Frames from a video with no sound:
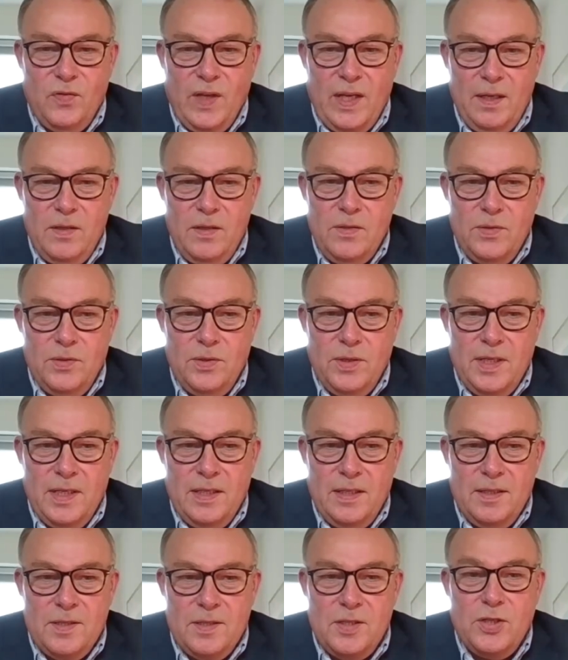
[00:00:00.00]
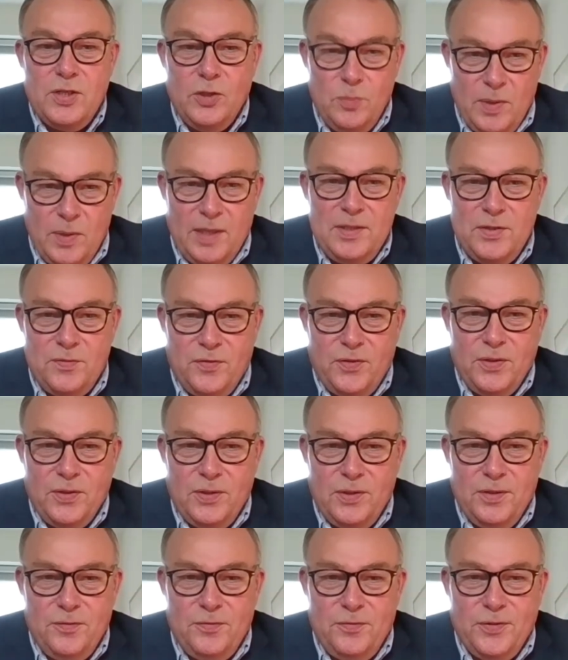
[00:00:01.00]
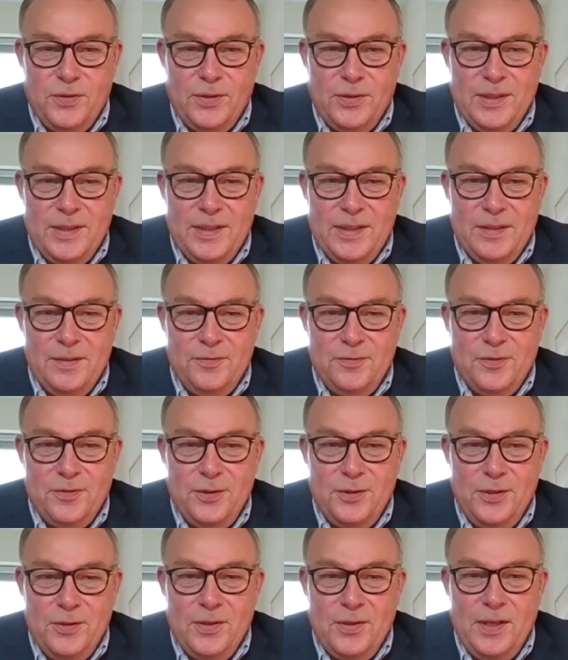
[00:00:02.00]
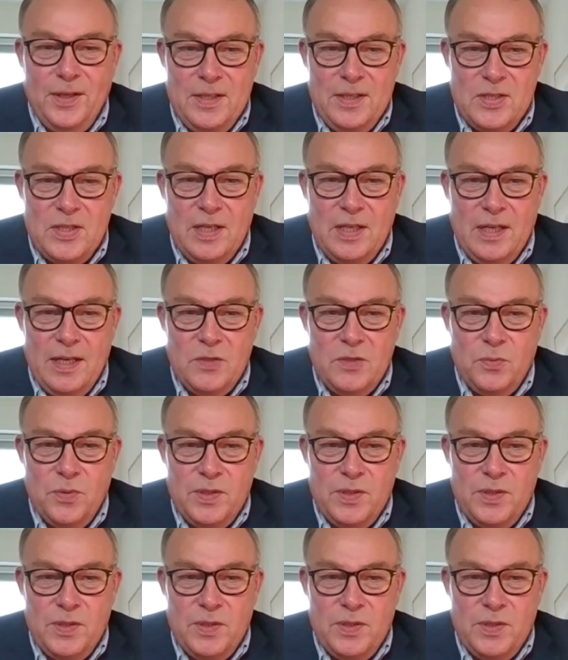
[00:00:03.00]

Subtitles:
thank you so much for your insights,